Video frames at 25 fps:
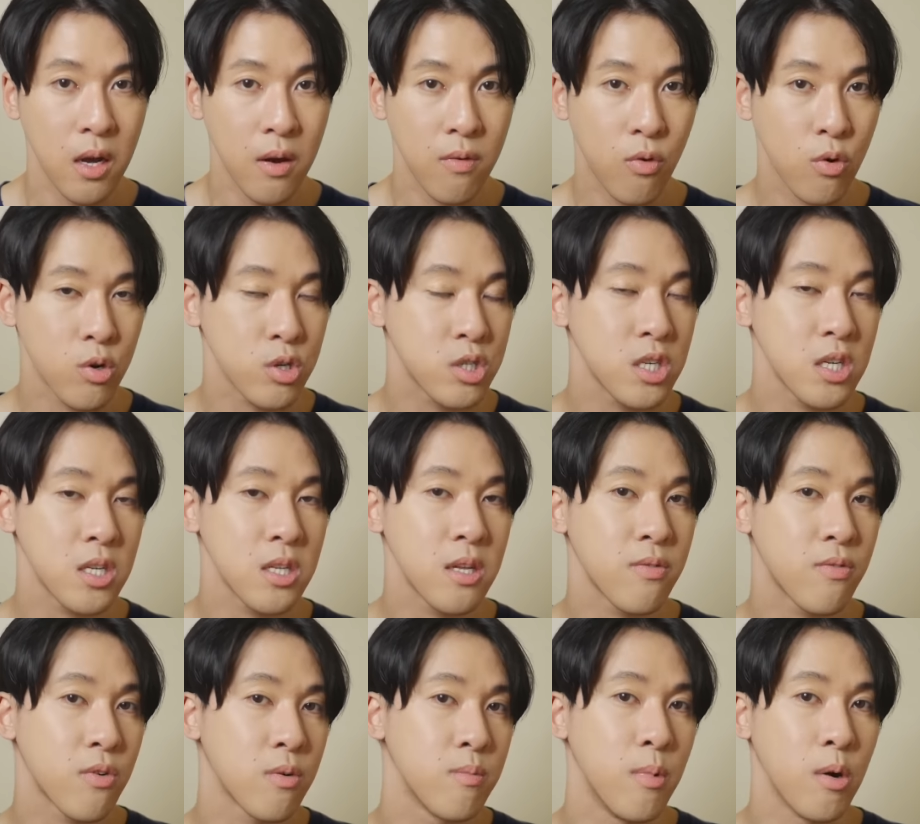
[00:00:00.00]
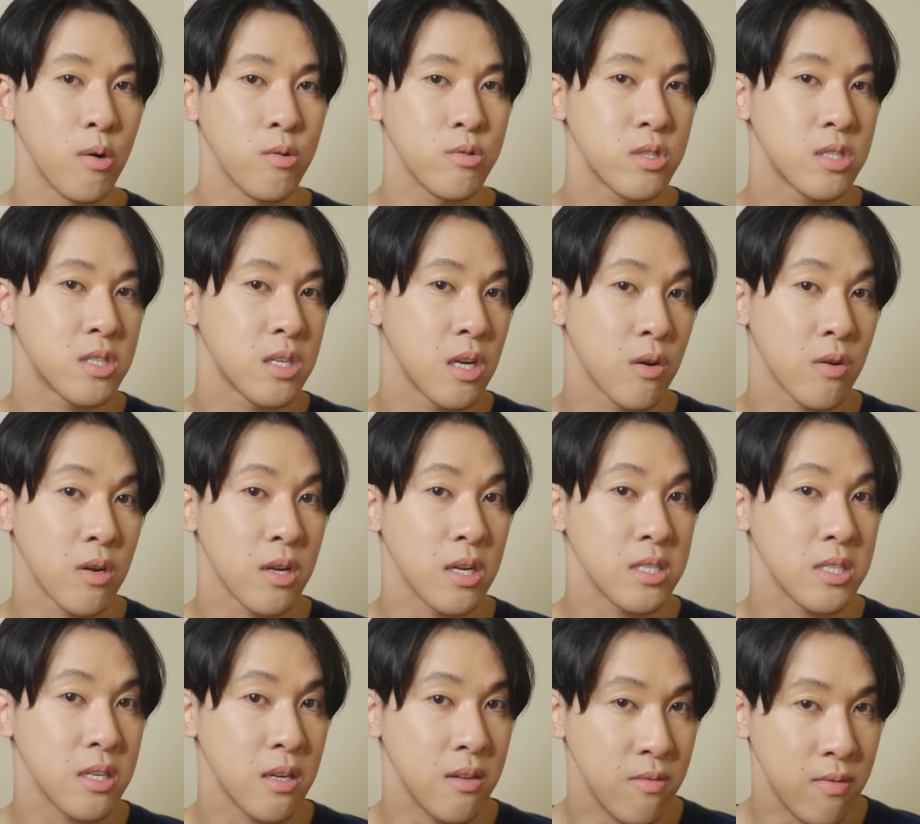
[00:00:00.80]
Fortunately for most
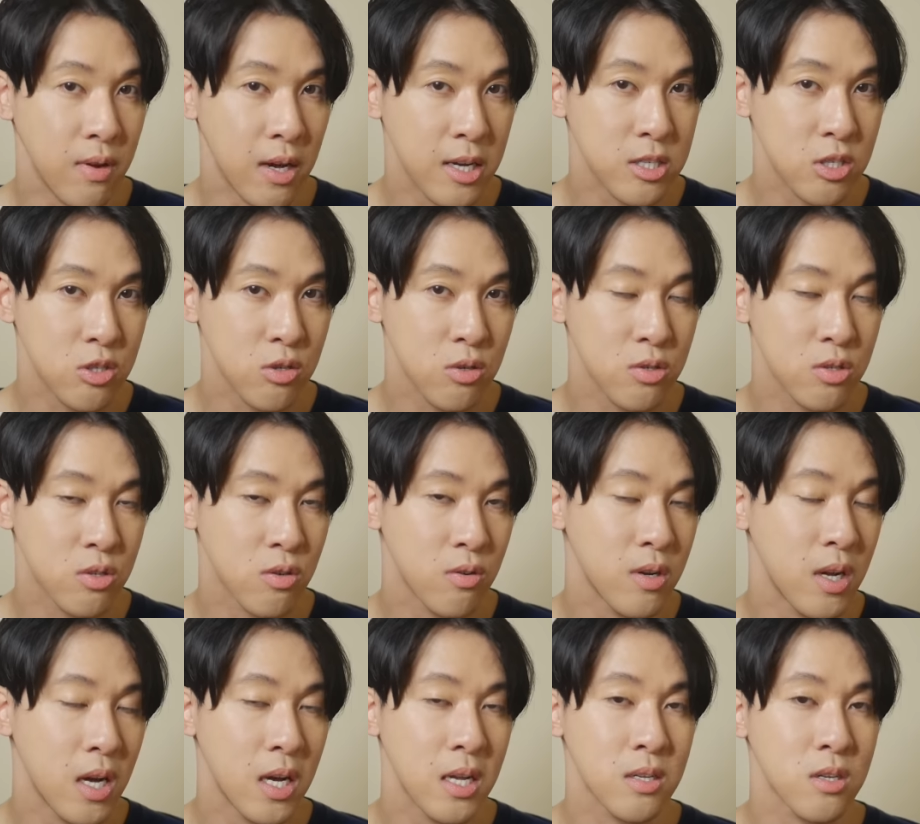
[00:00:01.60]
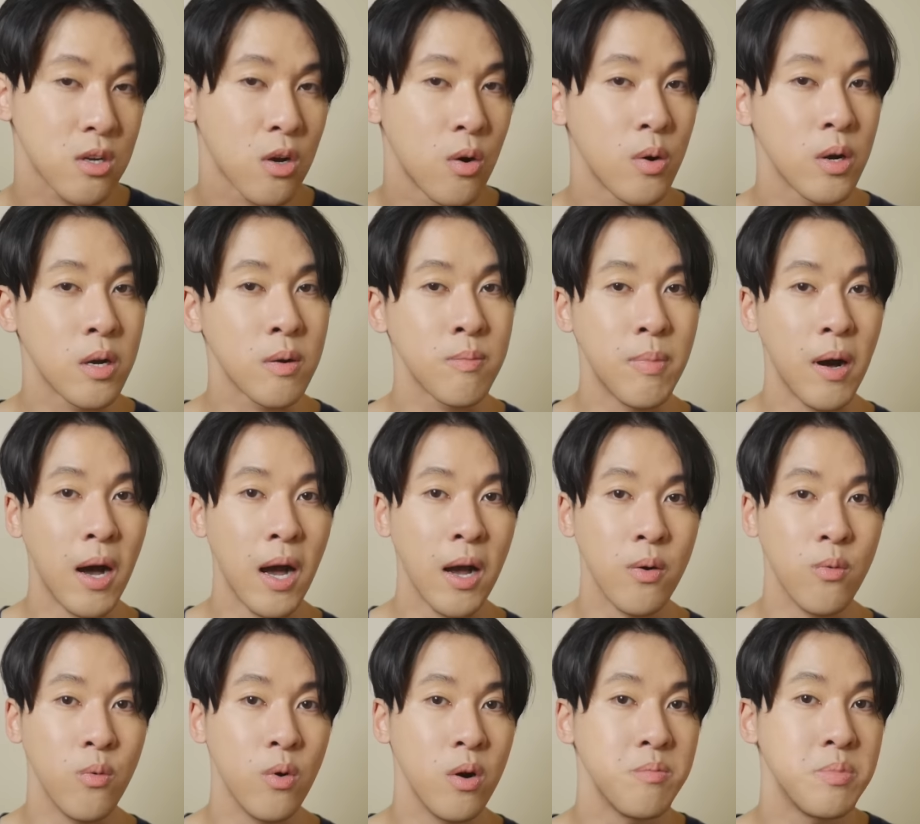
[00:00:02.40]
serious investors, they're not going
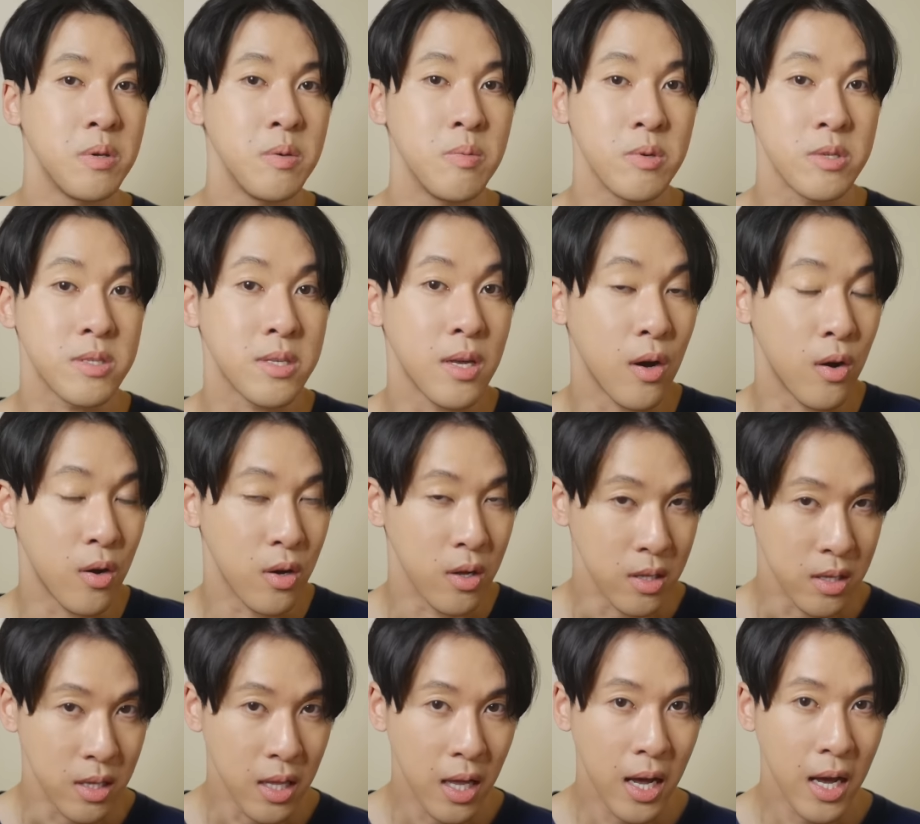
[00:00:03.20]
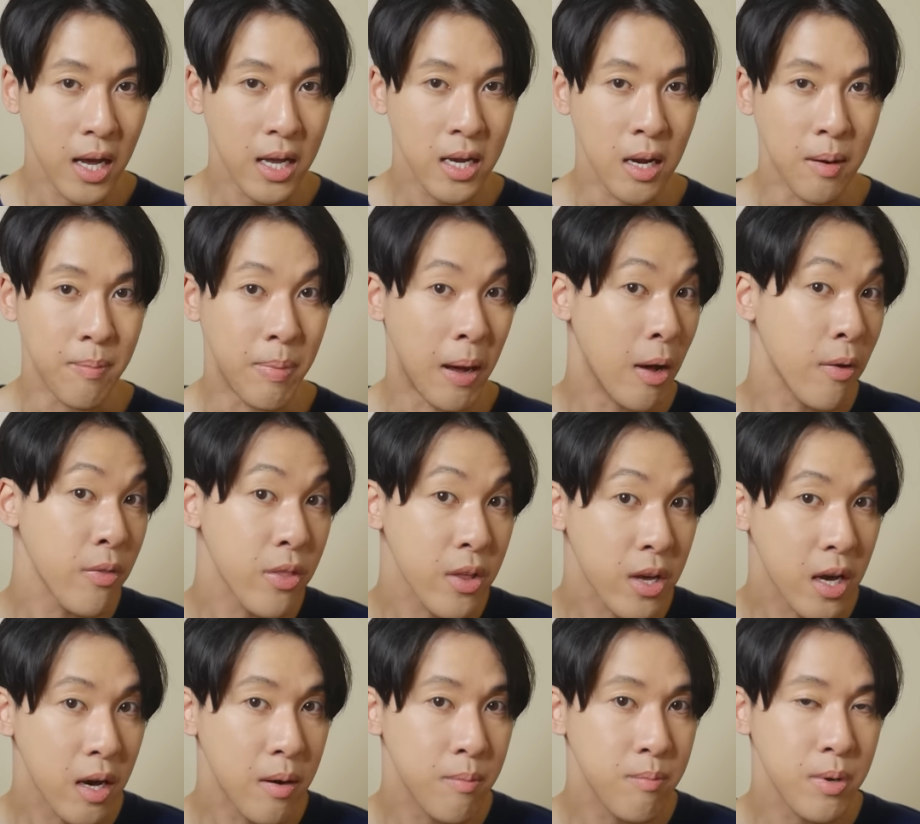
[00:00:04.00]
by what people say online about
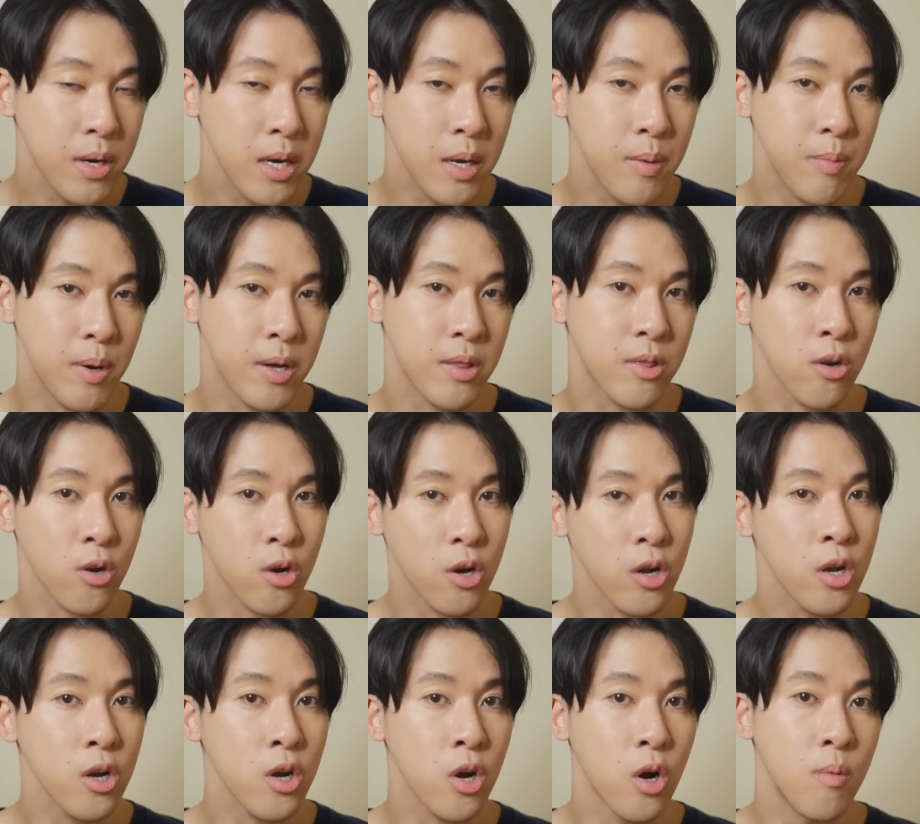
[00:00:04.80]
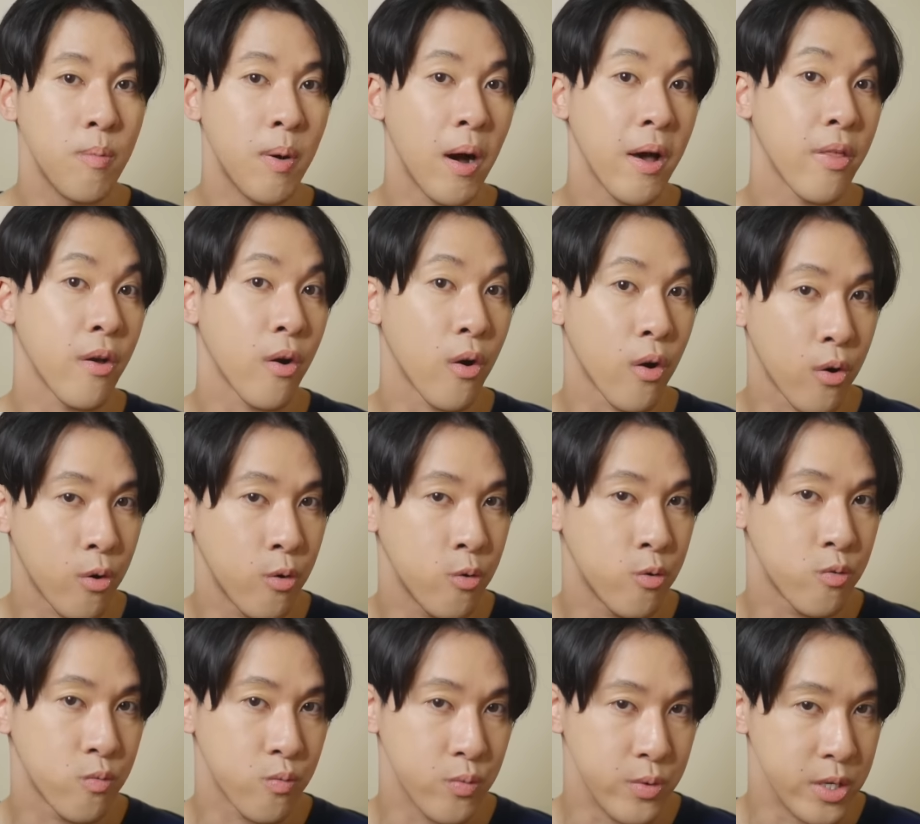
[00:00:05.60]
the company, but they're going to go by their
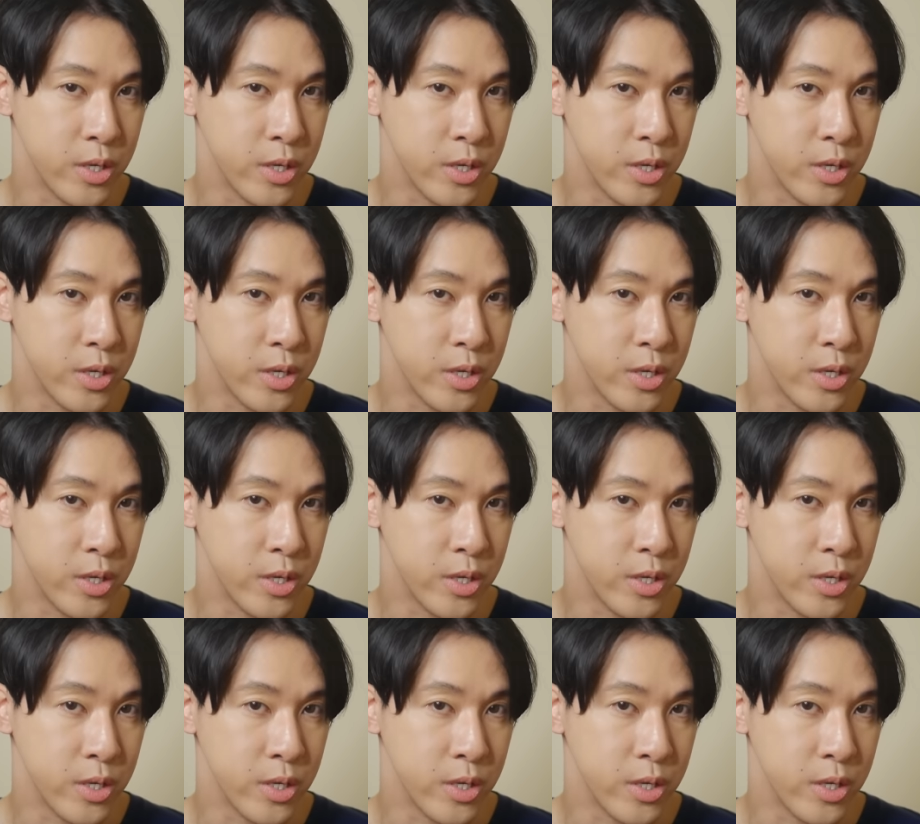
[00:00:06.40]
own